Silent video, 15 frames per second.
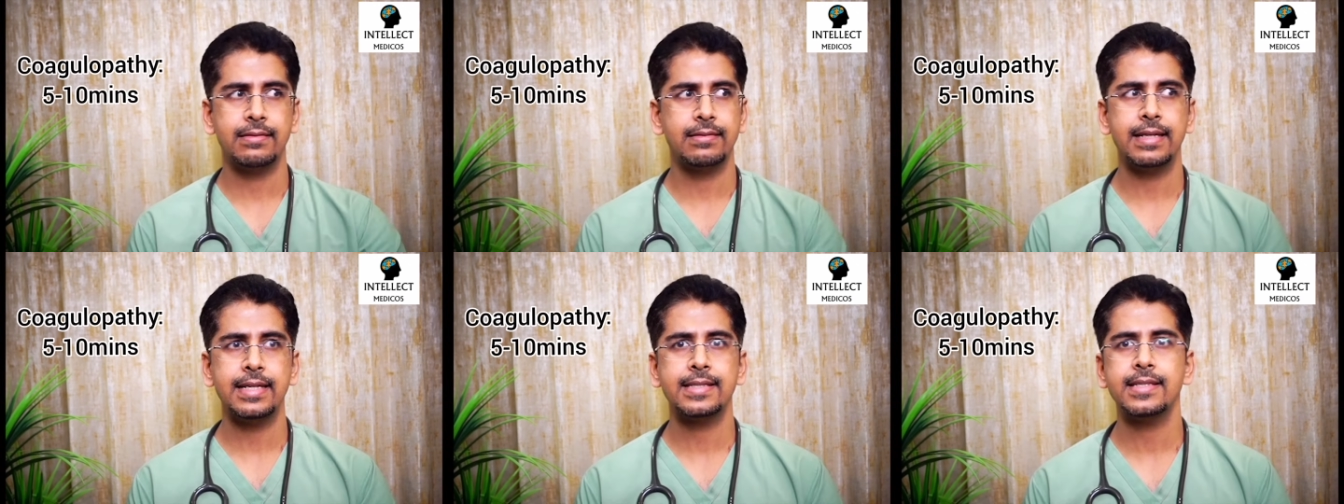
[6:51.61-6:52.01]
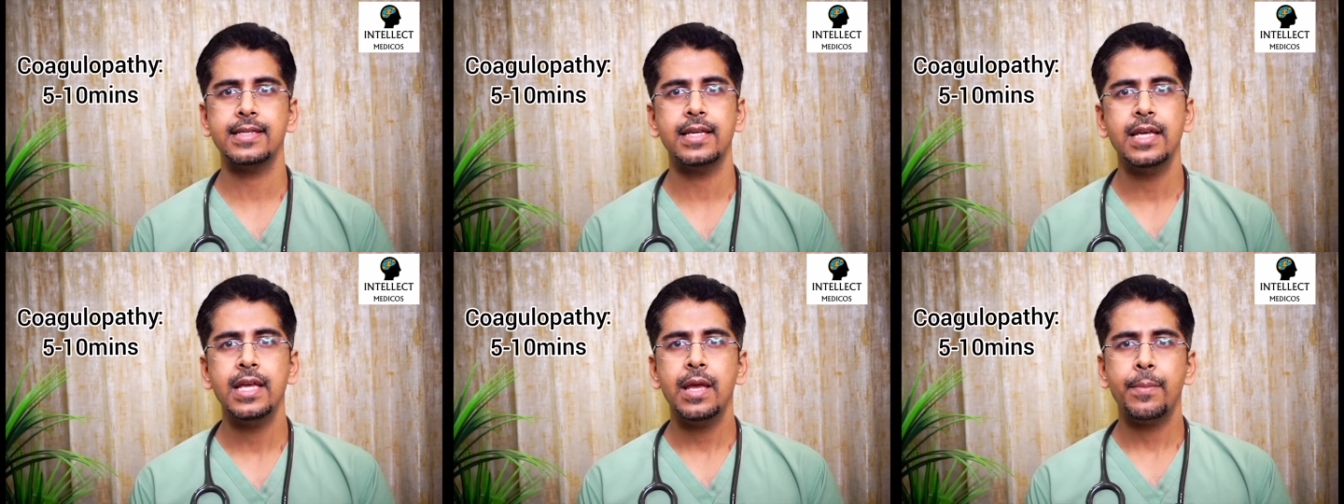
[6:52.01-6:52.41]
us say
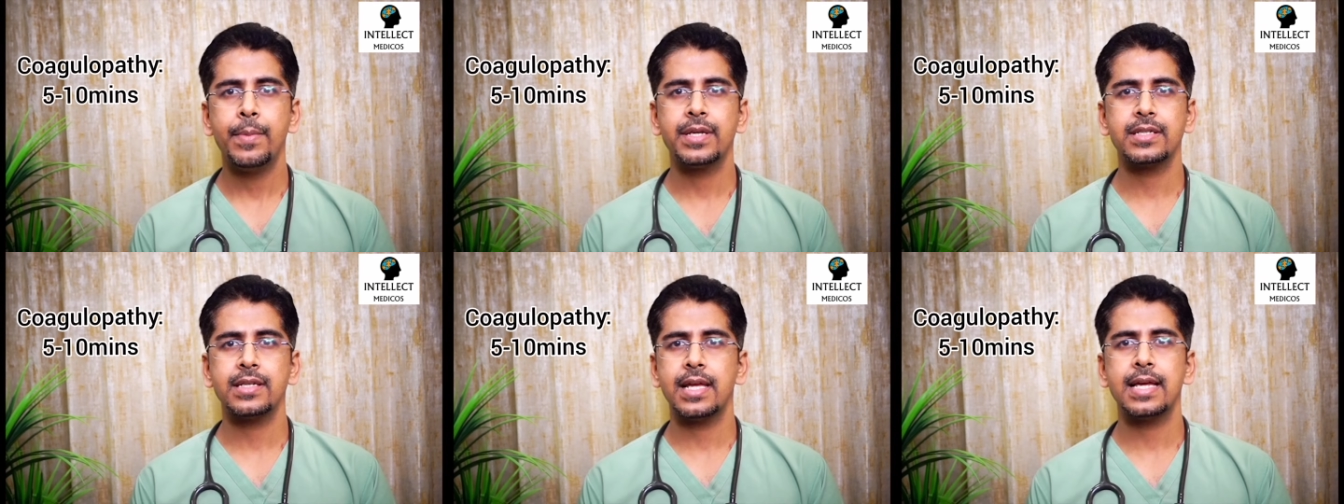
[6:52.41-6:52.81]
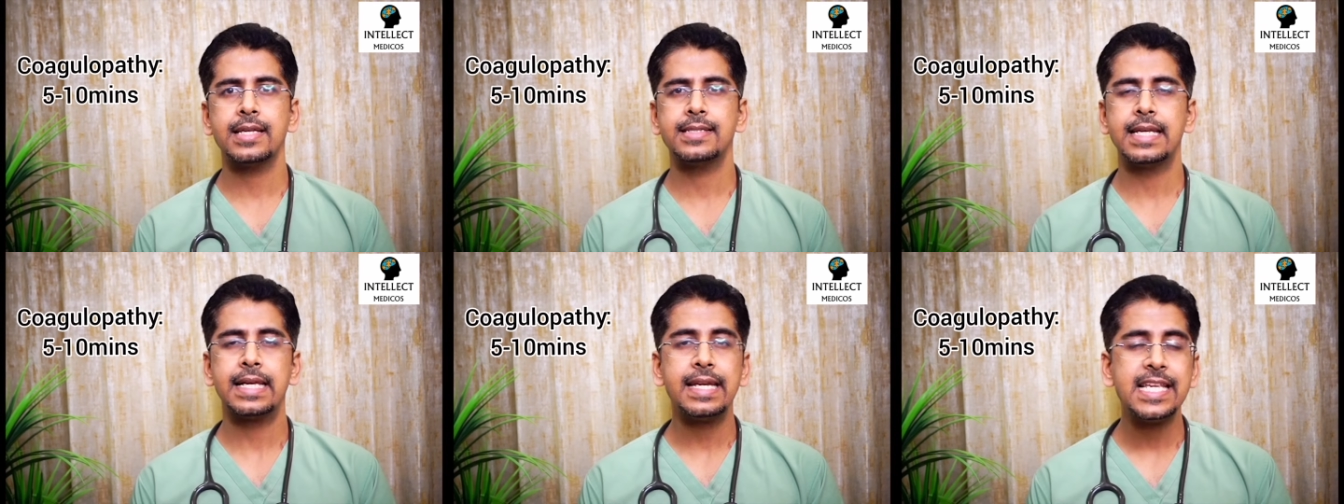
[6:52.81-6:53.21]
patient has
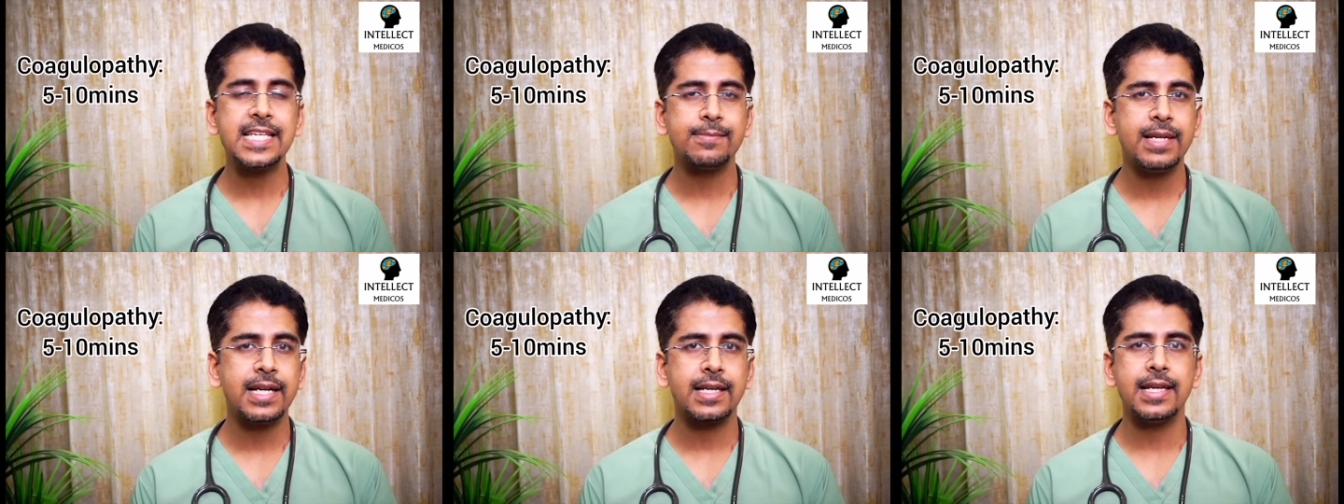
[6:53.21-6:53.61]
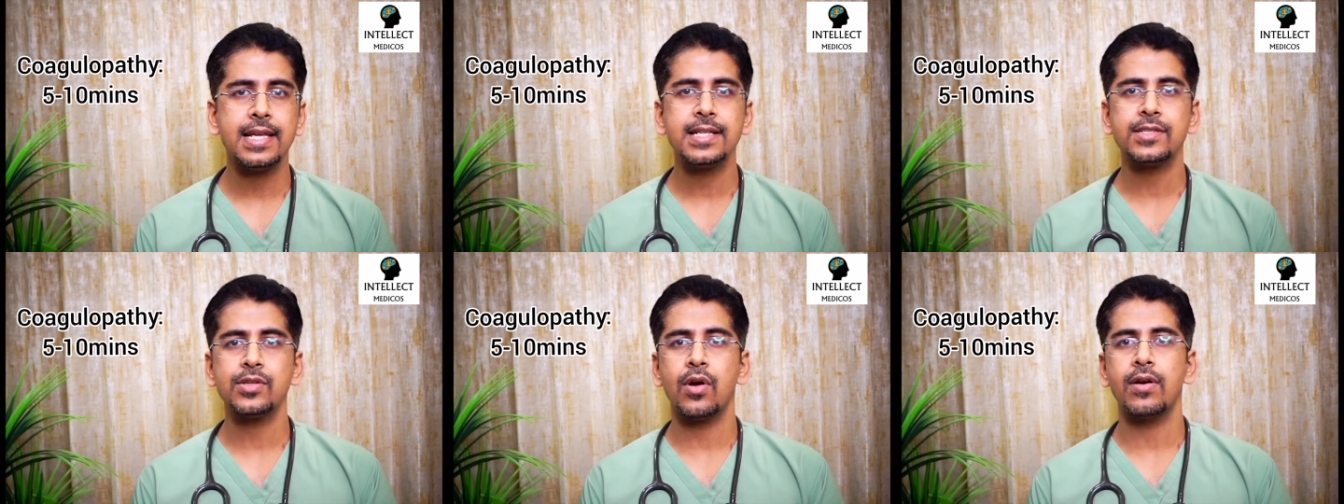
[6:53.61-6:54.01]
decreased
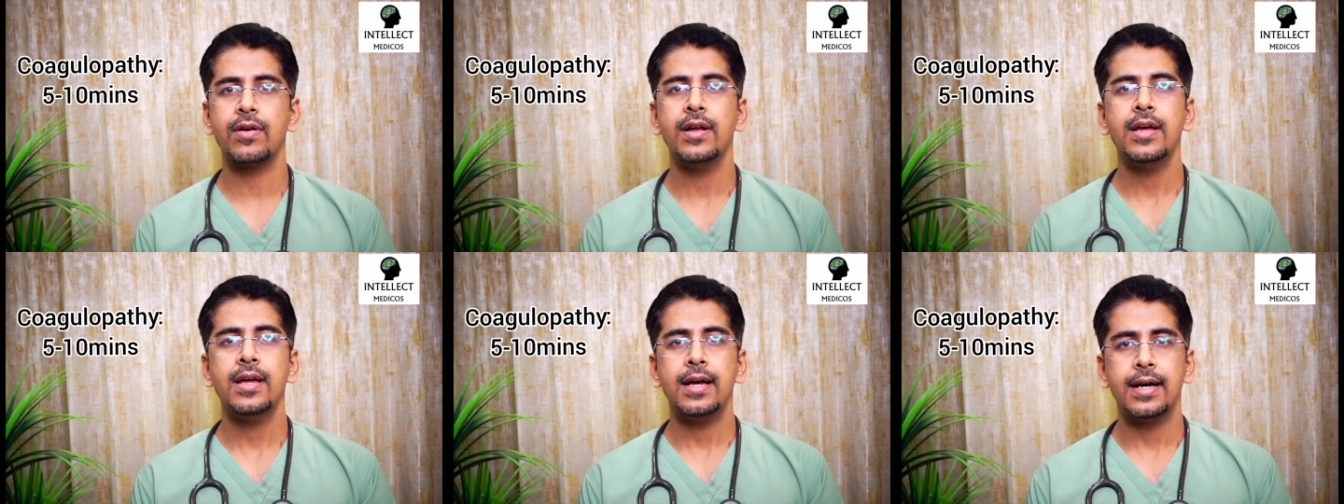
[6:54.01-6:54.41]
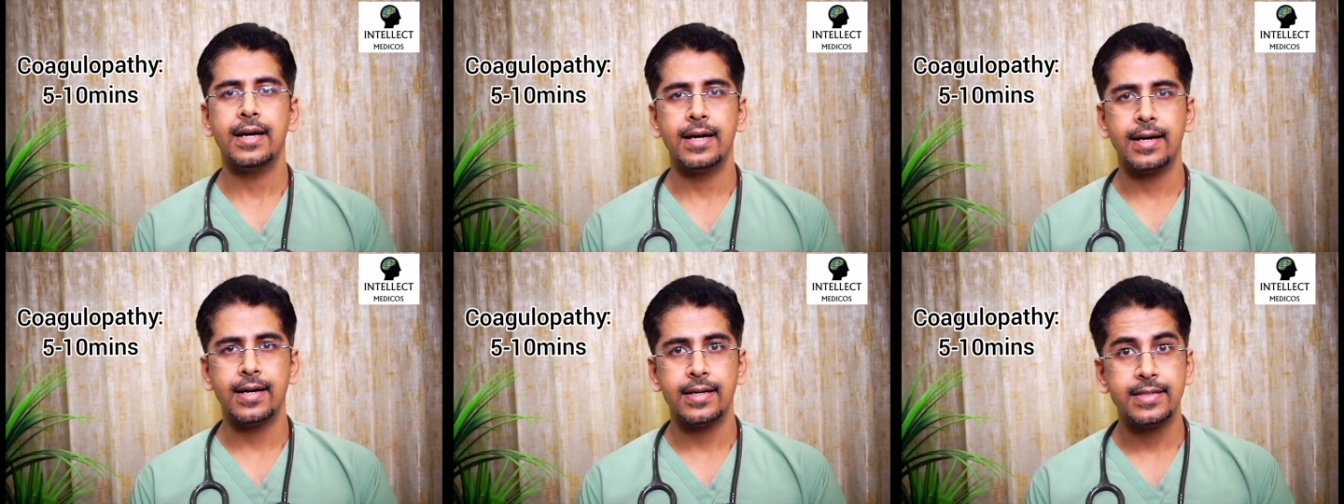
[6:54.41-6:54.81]
platelets or
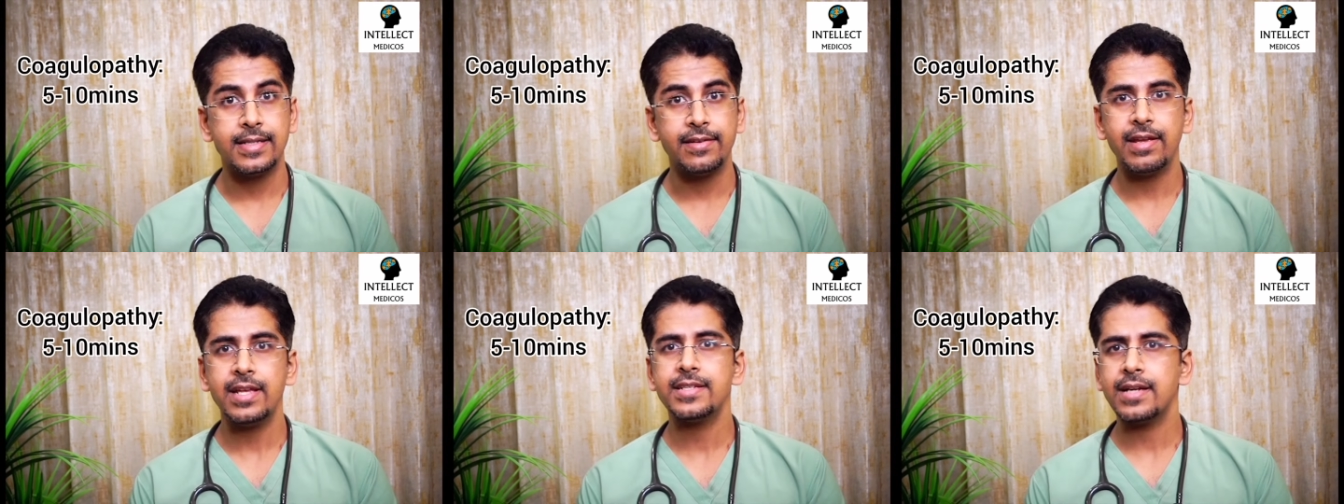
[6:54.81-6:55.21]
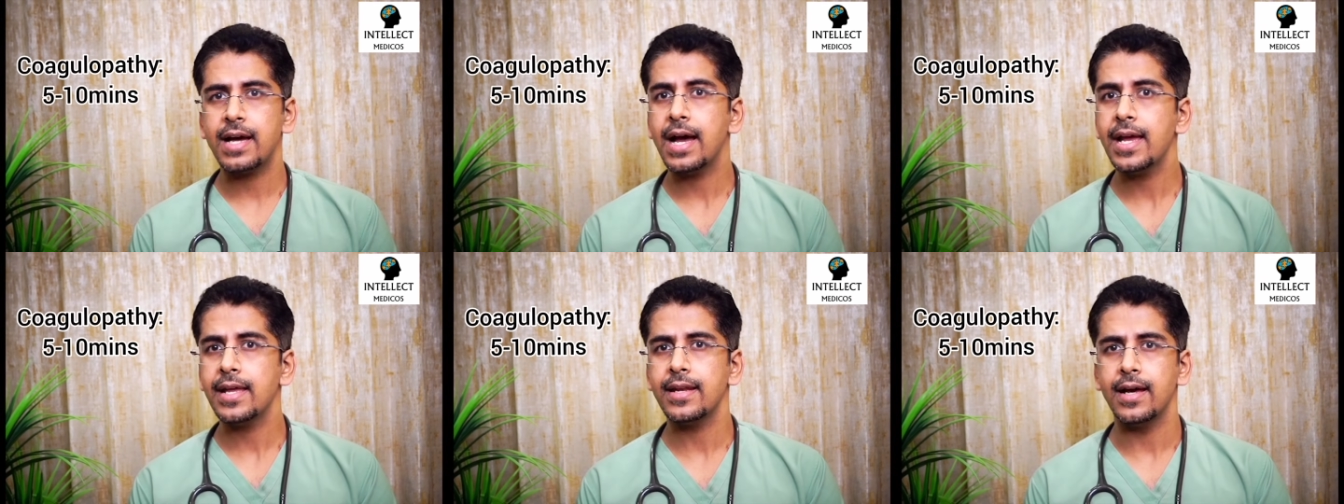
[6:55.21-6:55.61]
uh, deranged
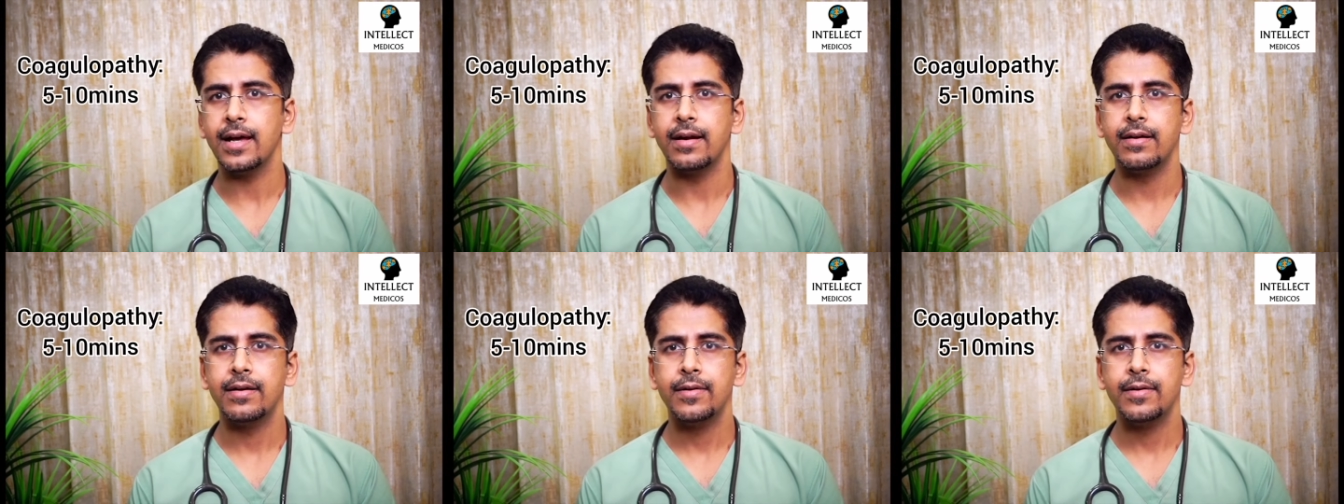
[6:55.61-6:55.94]
INR,